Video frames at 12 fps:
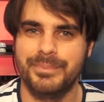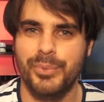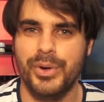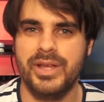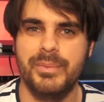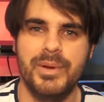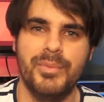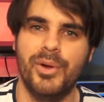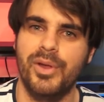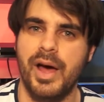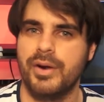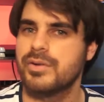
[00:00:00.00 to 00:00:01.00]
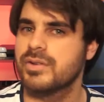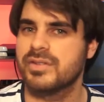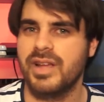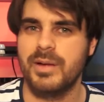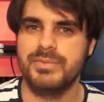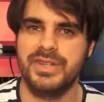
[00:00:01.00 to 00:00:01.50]
putting a bit more light on your
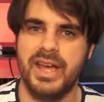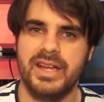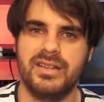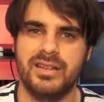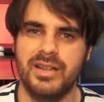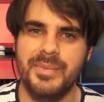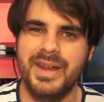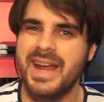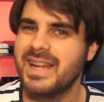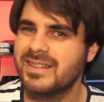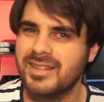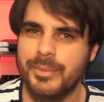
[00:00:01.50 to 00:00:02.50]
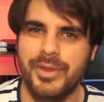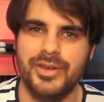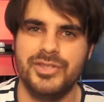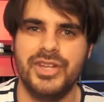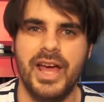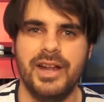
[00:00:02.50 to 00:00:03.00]
subject, eliminating some of
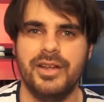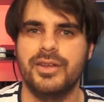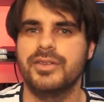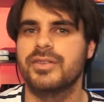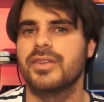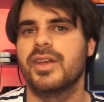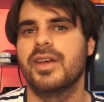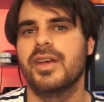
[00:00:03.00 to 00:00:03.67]
those shadows,